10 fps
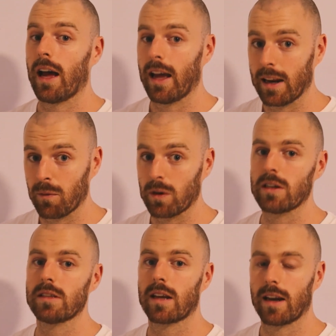and we're
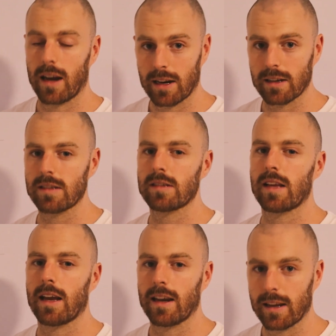just going to
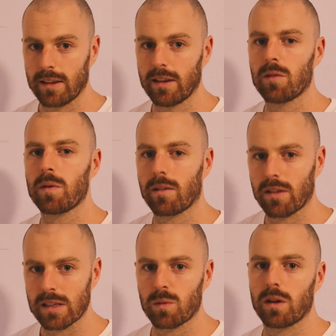understand a little bit of
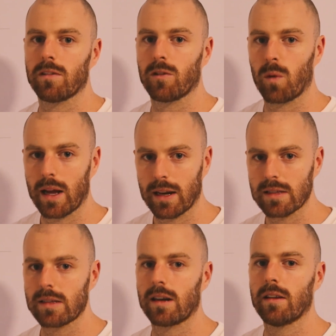this wheel of
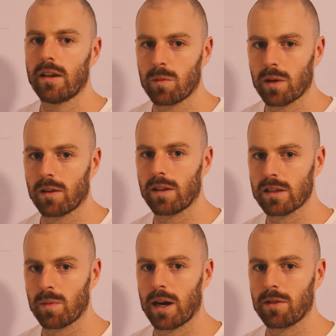awareness and a little bit of
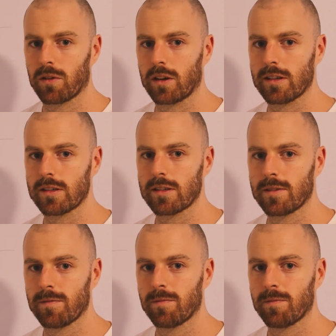this mindfulness.